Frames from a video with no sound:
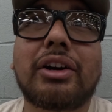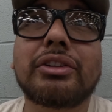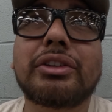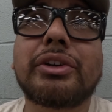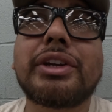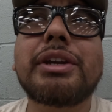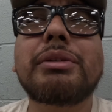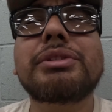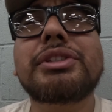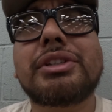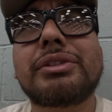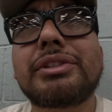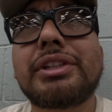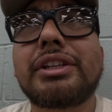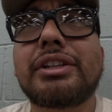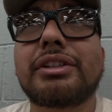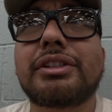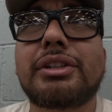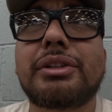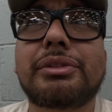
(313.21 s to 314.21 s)
Although he was
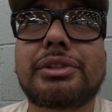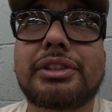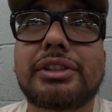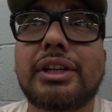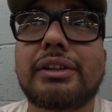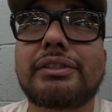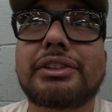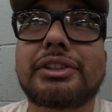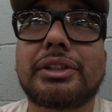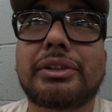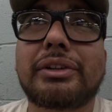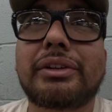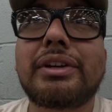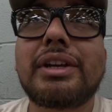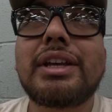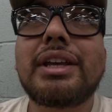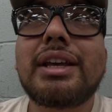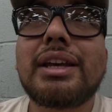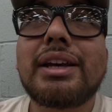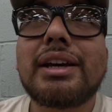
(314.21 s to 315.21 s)
using the new stuff, so
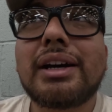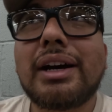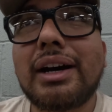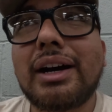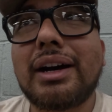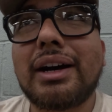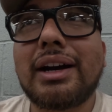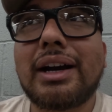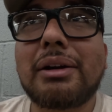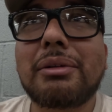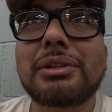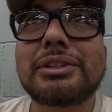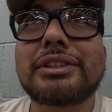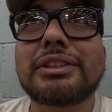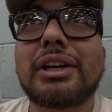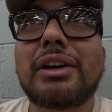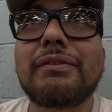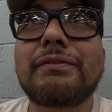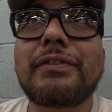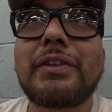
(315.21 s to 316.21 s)
I was
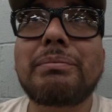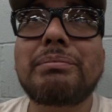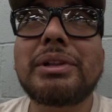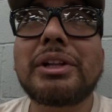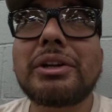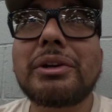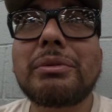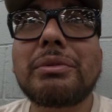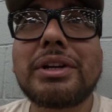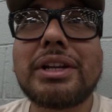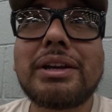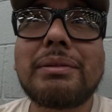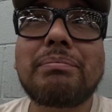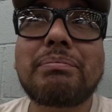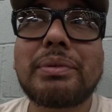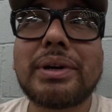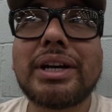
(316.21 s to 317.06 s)
unfamiliar with it,